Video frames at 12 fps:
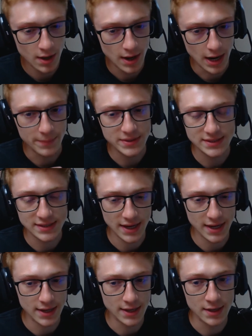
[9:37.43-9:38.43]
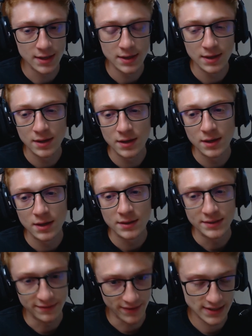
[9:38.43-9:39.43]
I'm gonna say
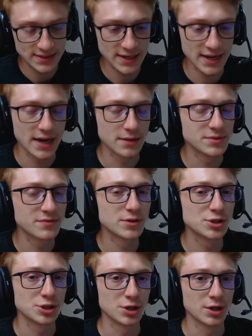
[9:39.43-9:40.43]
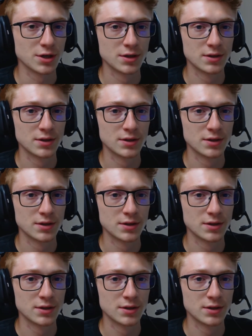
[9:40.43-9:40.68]
Devontae Adams for sure,